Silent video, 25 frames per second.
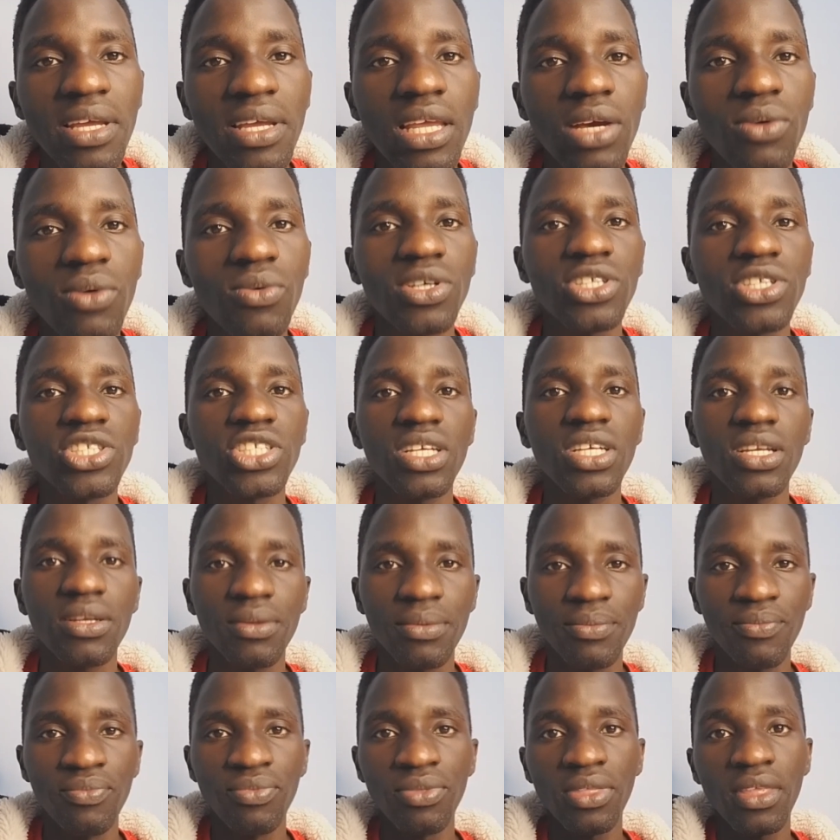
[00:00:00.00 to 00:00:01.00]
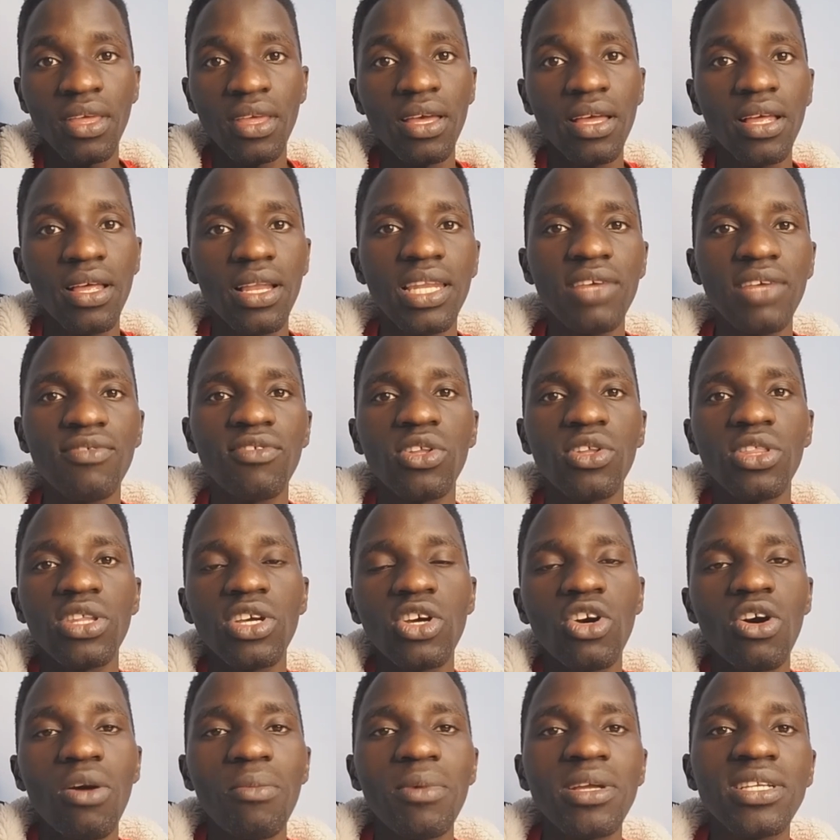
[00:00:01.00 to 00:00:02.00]
Any question, leave on
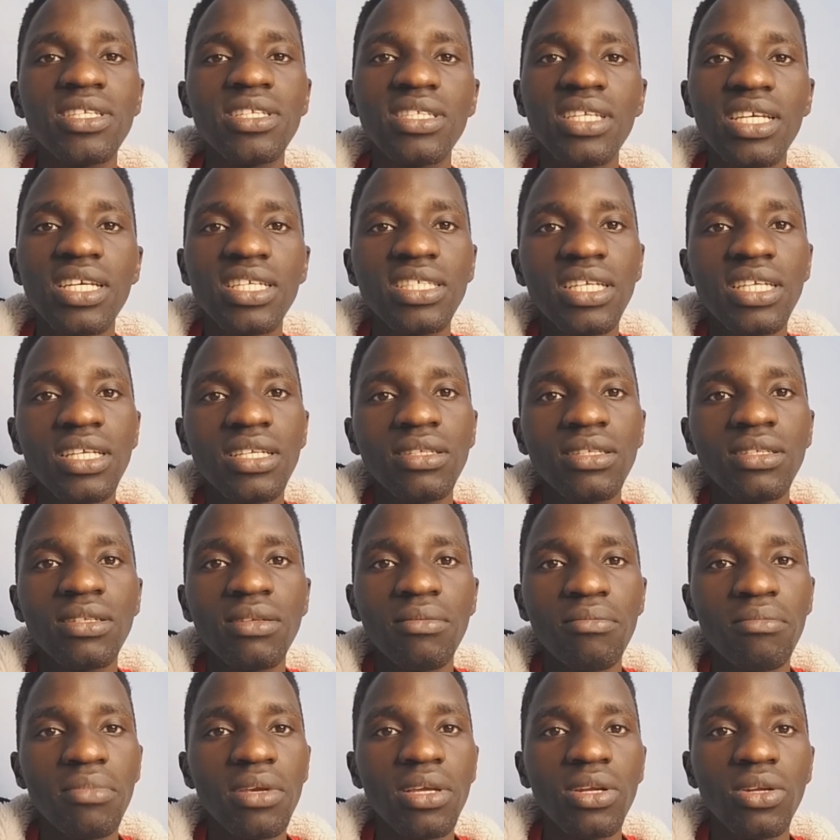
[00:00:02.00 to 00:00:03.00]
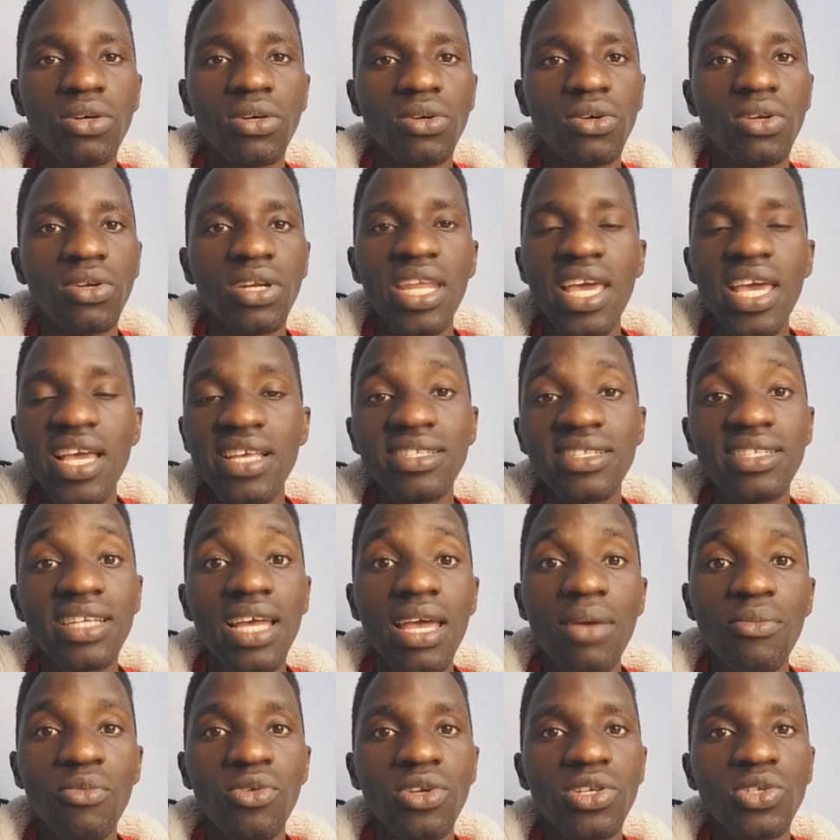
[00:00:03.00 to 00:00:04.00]
the comment section below. Next
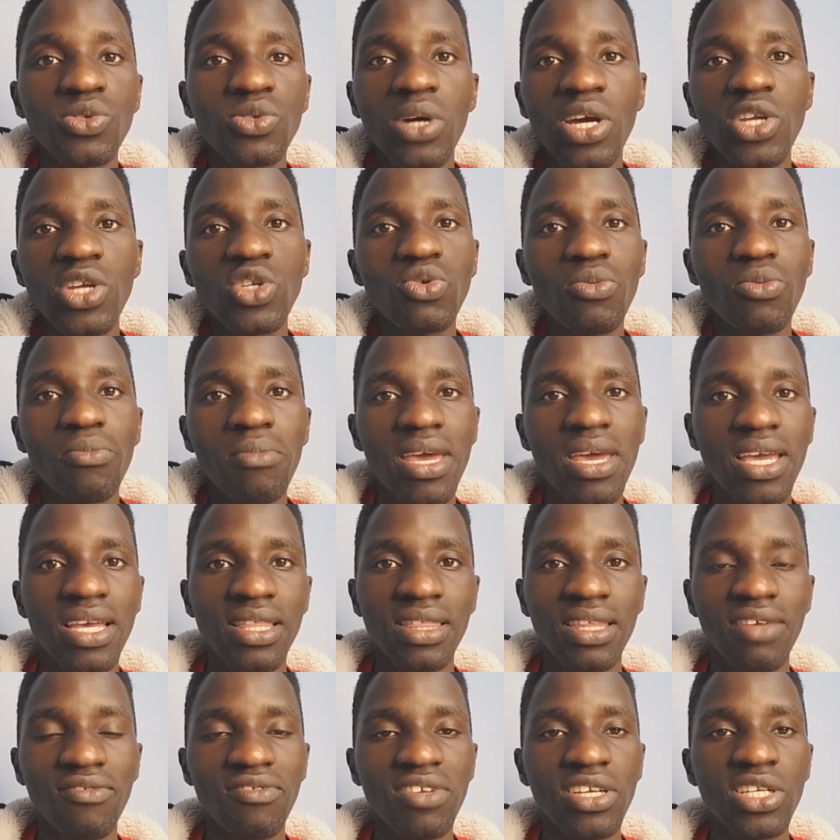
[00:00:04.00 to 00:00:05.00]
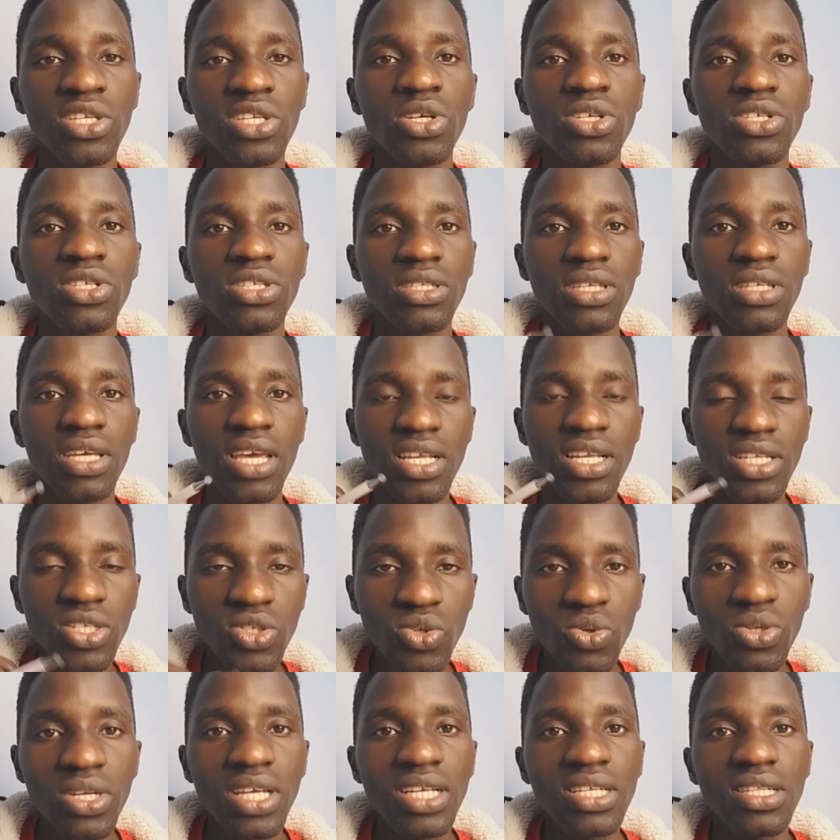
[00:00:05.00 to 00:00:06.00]
time we'll try to make the videos as
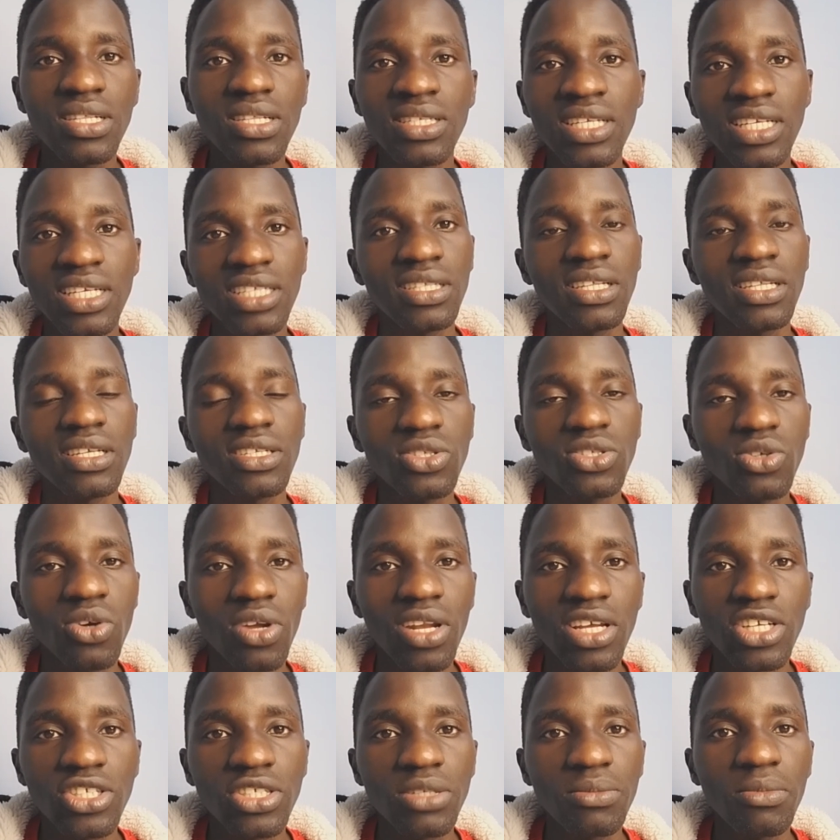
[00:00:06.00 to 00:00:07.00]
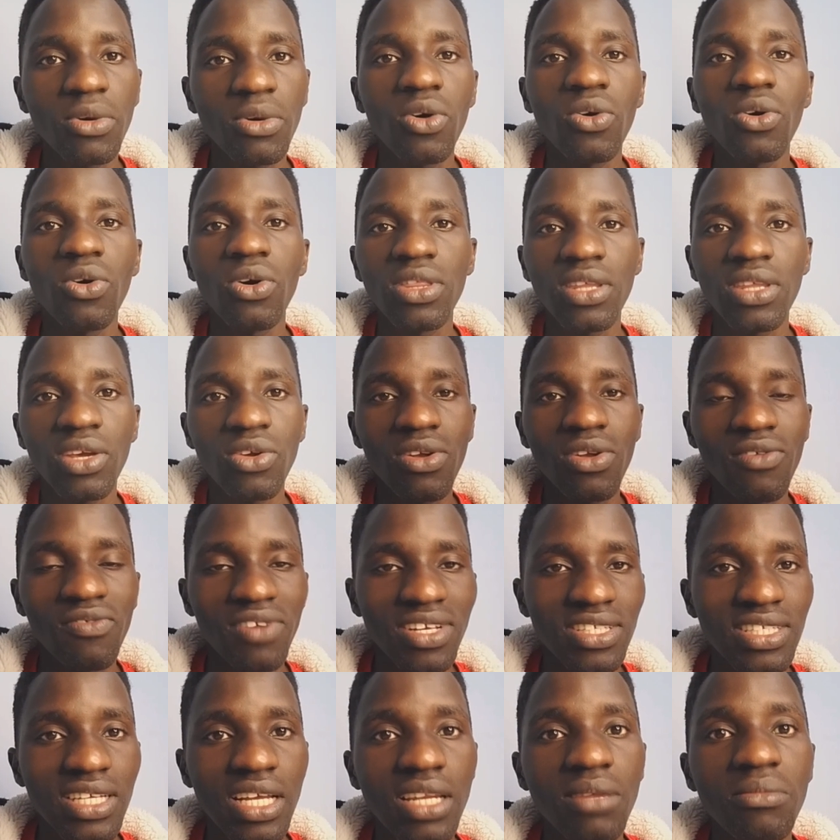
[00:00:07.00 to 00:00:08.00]
soon as just the scholarship or the
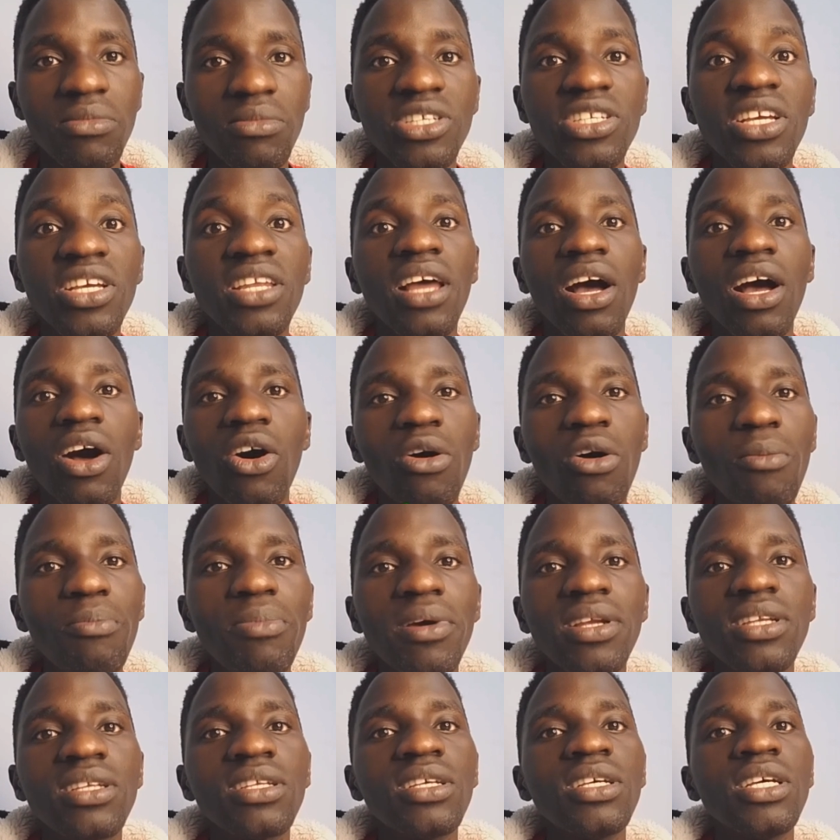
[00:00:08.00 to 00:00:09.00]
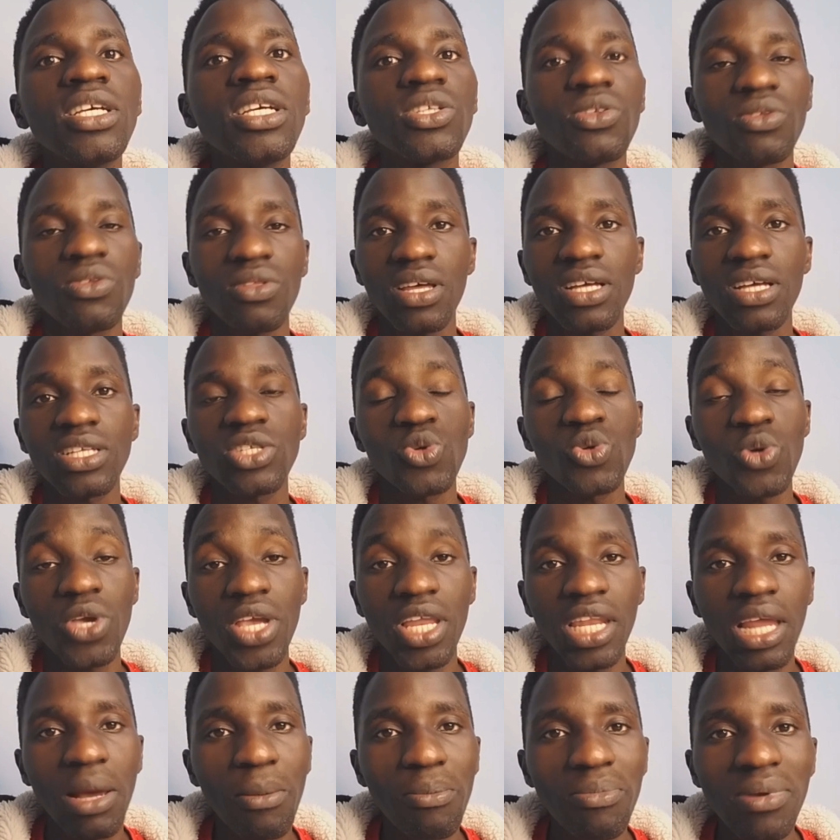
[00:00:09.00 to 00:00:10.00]
university admission are open, so that you
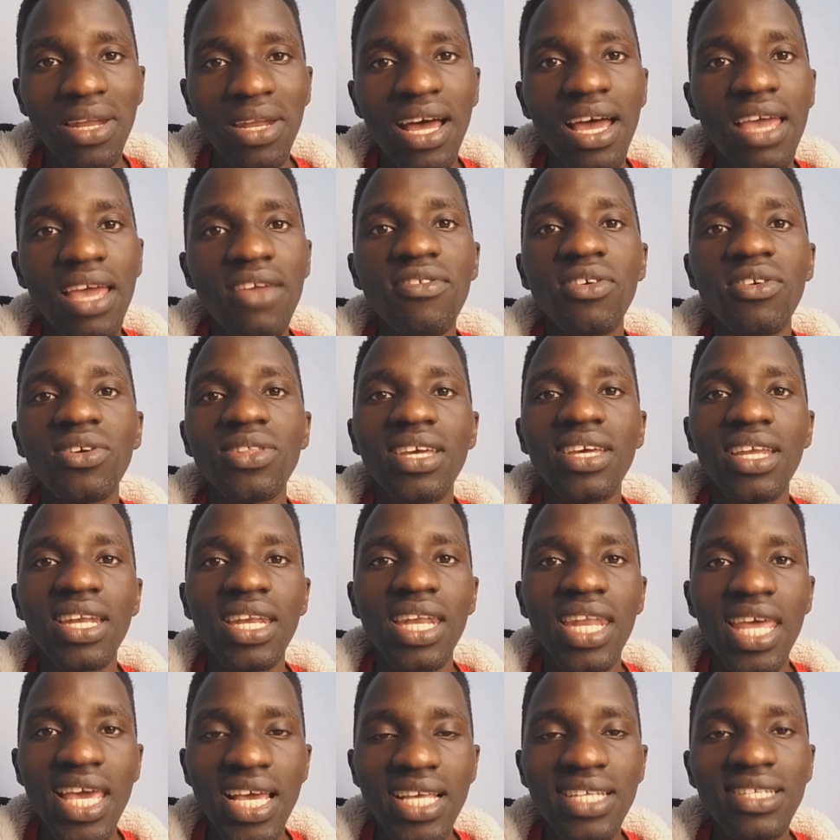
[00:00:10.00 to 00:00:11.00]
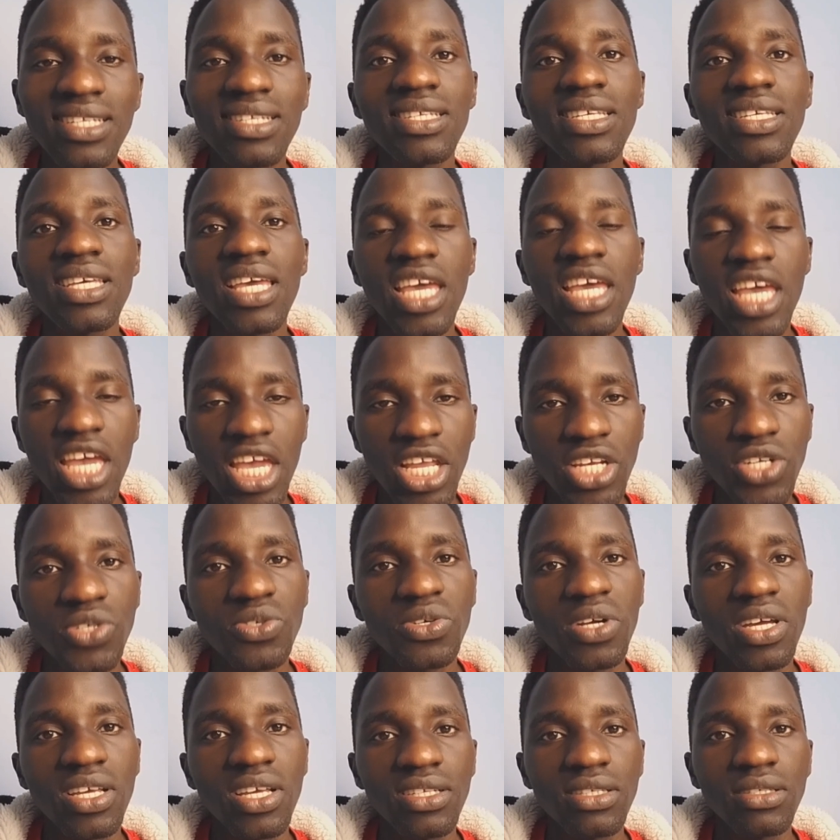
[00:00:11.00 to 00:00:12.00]
can apply for the next
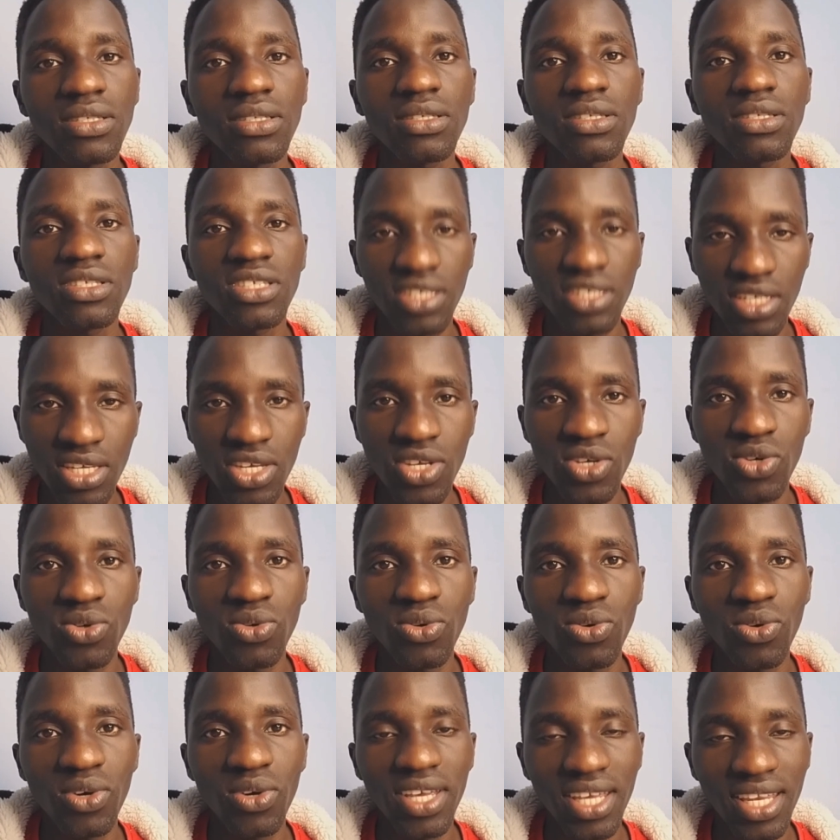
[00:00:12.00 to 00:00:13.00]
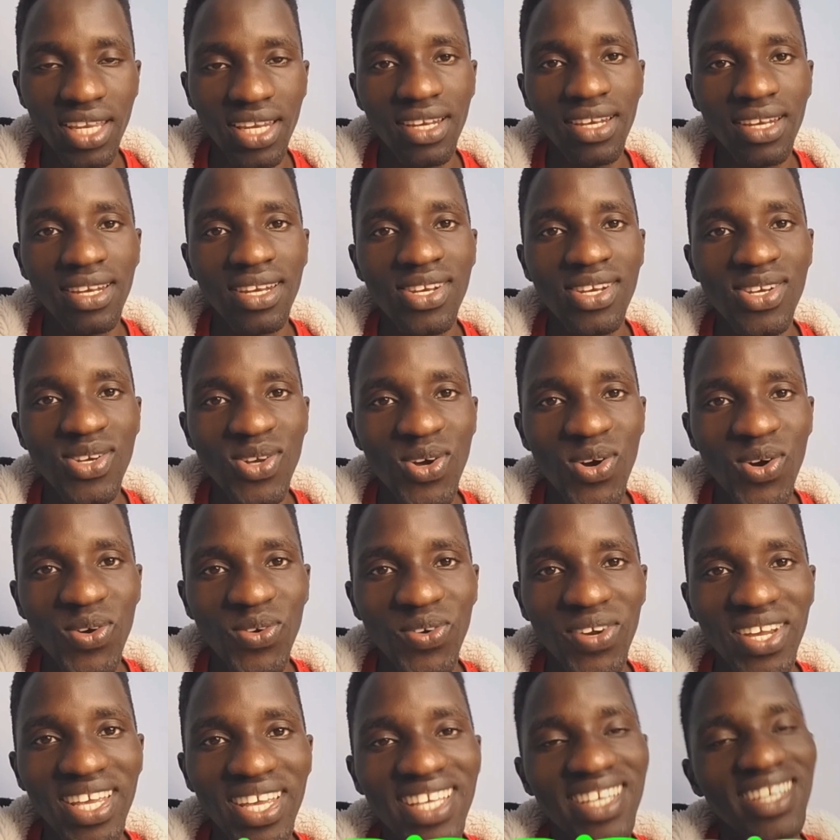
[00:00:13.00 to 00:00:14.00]
entrance. See you in
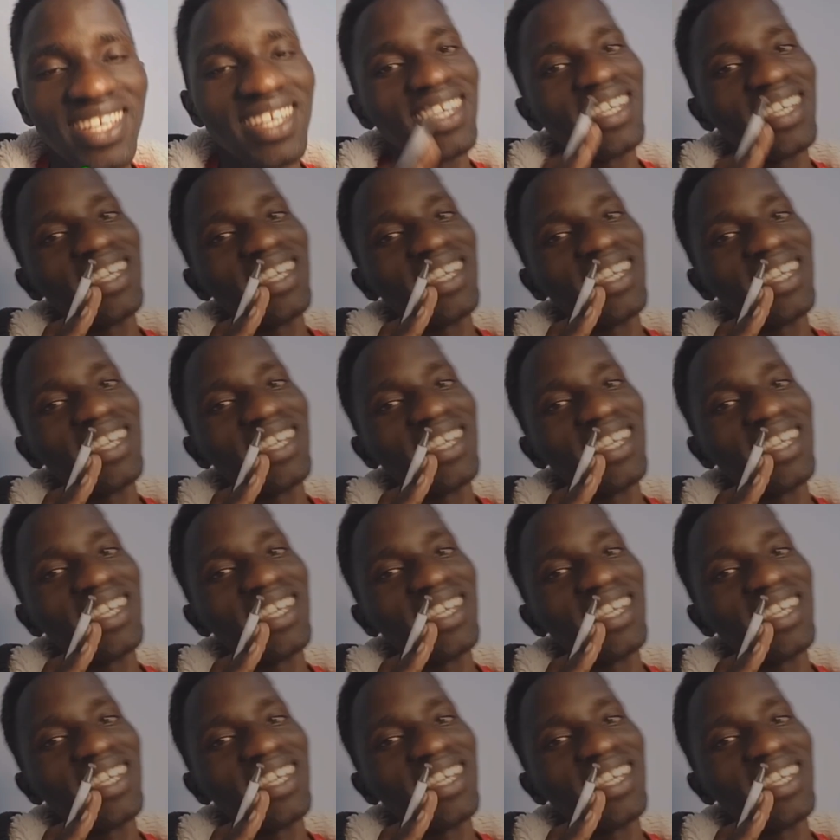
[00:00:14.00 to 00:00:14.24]
Norway.